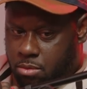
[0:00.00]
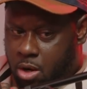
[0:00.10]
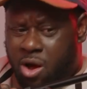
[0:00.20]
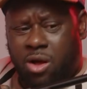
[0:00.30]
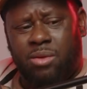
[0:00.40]

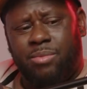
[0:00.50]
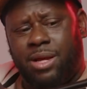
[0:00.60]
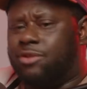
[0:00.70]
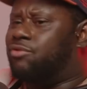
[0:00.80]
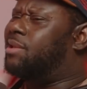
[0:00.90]
Harlem
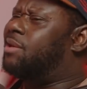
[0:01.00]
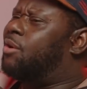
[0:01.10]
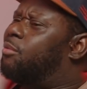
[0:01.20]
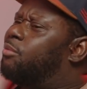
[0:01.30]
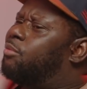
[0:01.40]
niggas really
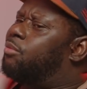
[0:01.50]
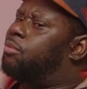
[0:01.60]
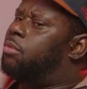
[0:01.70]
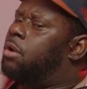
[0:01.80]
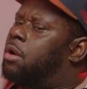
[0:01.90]
don't.
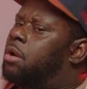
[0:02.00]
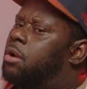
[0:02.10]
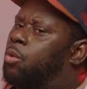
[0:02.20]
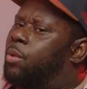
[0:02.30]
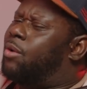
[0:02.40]

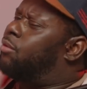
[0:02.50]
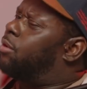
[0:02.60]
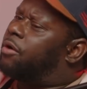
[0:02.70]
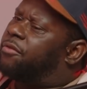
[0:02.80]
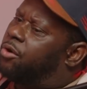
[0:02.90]
We don't
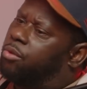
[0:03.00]
look for no